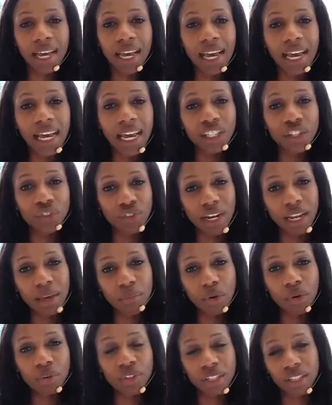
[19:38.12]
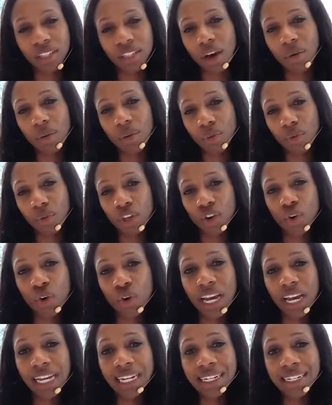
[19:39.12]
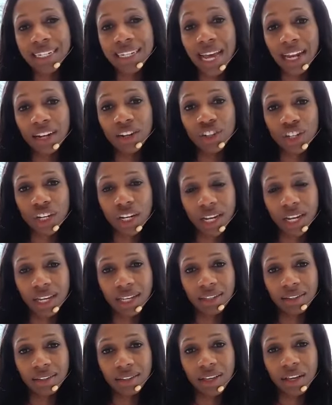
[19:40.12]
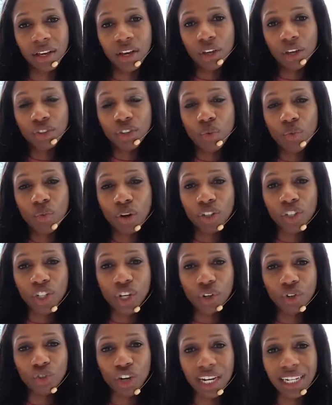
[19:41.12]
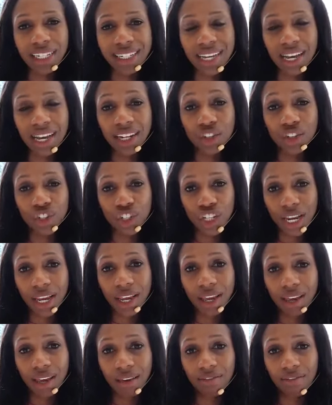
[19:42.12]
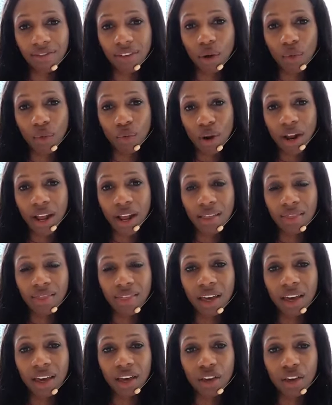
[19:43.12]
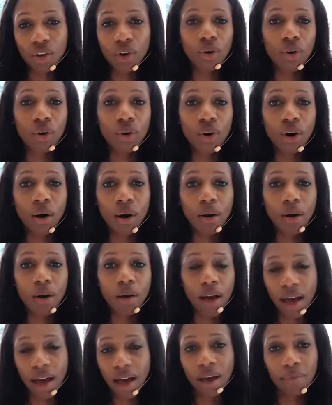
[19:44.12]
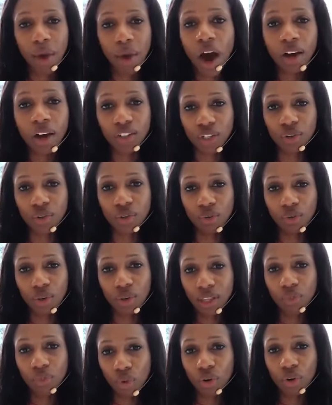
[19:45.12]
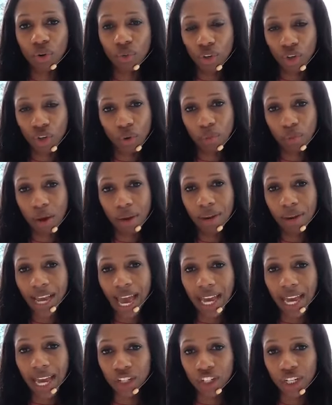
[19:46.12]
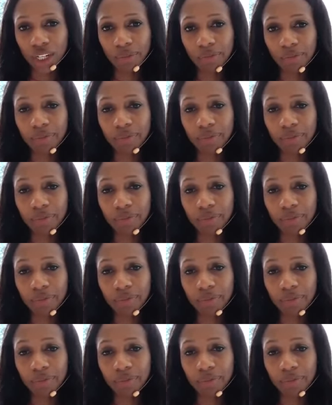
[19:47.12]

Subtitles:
it's really important to start with what your intention is. So what are you trying to achieve with your article, with your publication?